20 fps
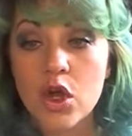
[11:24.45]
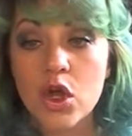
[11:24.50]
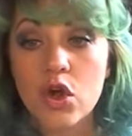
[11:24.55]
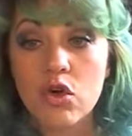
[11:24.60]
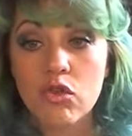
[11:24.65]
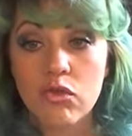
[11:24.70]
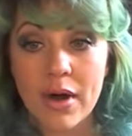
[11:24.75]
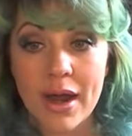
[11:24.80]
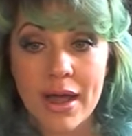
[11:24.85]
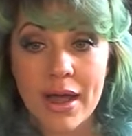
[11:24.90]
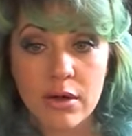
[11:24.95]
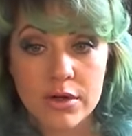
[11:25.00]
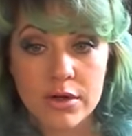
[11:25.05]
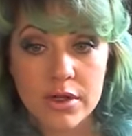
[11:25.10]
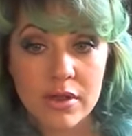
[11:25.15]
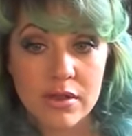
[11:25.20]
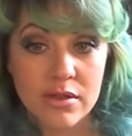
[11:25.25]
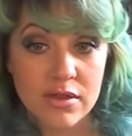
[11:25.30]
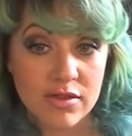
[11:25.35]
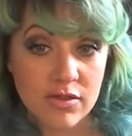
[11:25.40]

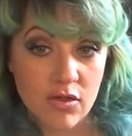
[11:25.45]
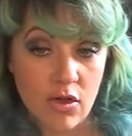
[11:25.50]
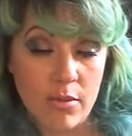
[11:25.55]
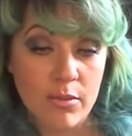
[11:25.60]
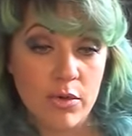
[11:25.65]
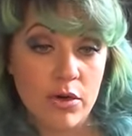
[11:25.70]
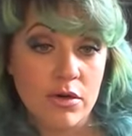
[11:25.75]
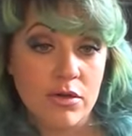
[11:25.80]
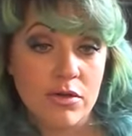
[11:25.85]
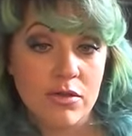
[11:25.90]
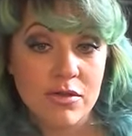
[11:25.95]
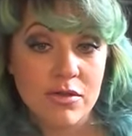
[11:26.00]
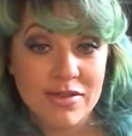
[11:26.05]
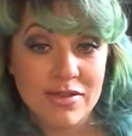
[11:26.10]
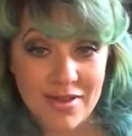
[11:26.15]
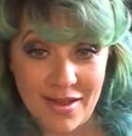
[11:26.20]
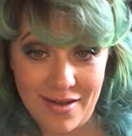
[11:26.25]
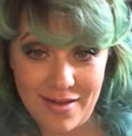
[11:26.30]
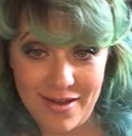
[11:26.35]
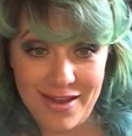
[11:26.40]
grounded, stubborn
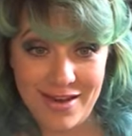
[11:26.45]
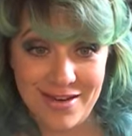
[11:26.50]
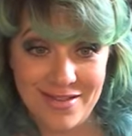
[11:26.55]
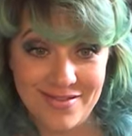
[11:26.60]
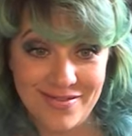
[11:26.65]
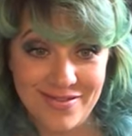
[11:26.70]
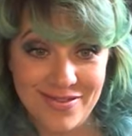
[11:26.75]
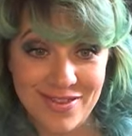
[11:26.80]
sign.